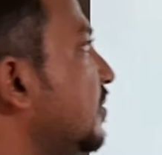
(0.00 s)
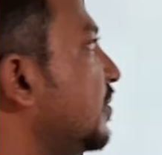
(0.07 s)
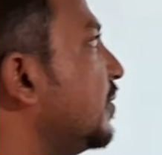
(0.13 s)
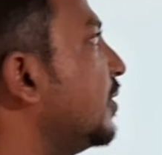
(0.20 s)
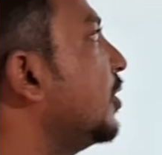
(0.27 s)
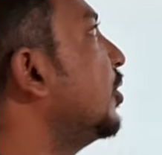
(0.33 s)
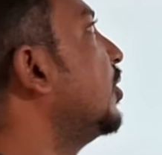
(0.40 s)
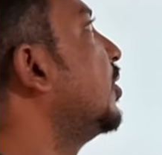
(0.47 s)

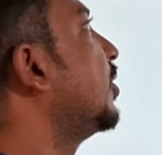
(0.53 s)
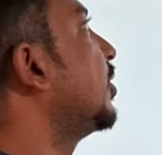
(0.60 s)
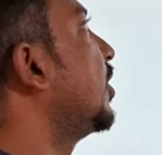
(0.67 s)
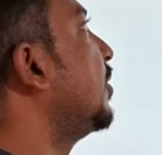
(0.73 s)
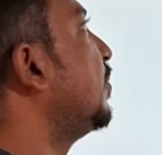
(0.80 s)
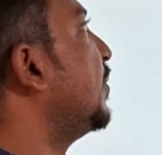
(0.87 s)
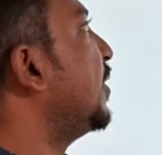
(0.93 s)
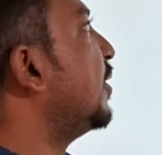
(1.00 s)

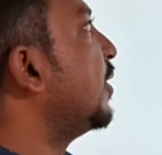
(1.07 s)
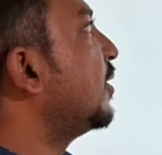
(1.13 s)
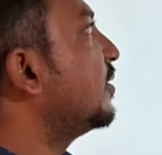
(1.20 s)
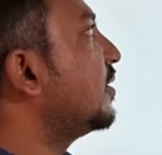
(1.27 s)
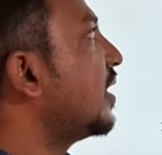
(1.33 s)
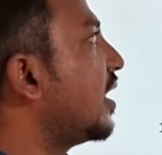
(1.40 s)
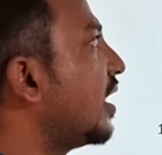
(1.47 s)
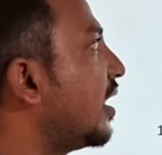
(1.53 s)
mineral
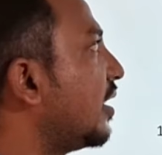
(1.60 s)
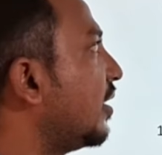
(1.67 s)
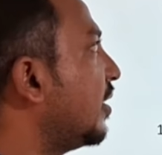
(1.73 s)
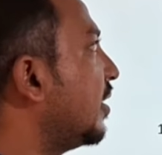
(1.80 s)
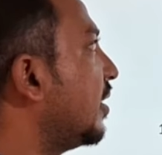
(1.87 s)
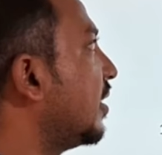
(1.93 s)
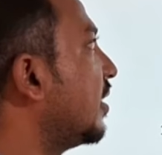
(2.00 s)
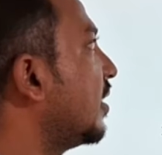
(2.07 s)

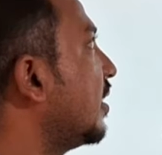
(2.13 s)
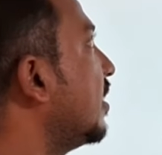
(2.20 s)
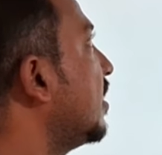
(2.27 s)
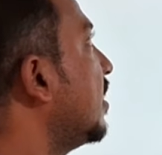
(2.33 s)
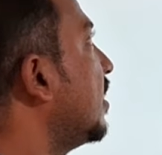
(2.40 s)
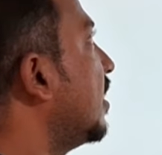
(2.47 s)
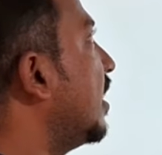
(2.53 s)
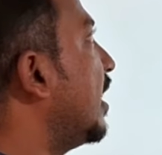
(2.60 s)

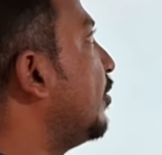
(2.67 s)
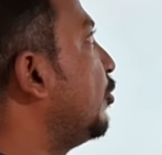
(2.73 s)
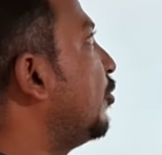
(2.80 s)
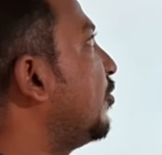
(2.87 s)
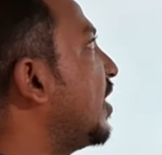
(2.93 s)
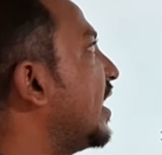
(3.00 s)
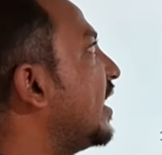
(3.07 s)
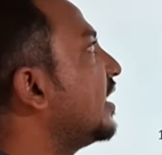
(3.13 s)

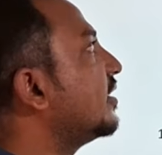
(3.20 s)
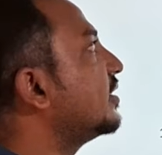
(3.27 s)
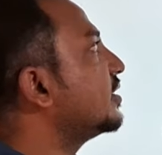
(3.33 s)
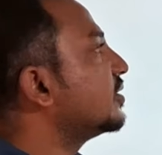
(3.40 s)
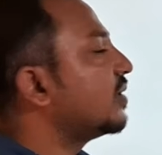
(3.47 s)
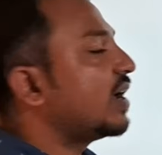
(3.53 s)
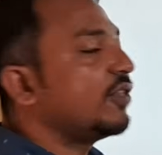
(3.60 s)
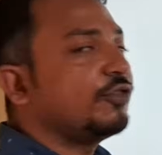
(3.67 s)
anthophyllite.
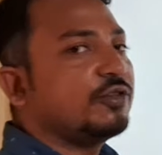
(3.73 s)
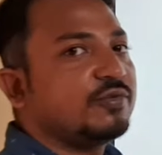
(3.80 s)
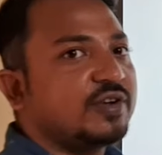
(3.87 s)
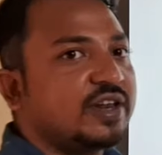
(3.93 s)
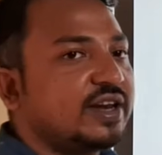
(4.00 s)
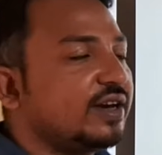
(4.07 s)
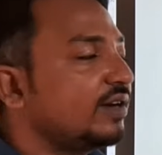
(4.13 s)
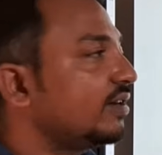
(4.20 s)
So
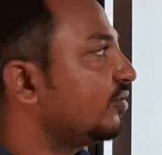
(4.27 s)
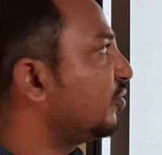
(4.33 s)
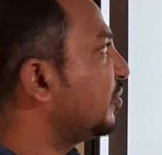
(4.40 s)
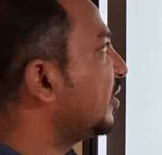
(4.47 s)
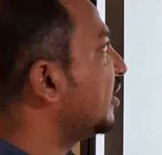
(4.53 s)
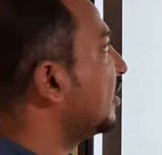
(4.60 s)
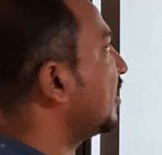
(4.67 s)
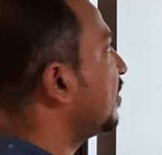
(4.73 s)
anthophyllite is a
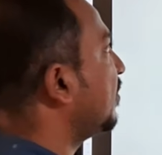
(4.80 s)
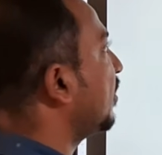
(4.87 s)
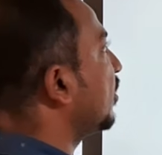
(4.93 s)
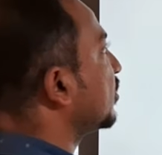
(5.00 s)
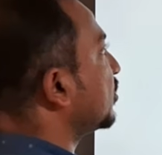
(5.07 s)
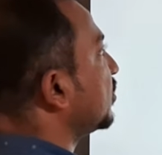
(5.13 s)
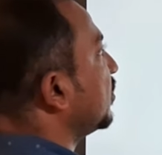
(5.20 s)
mineral that belongs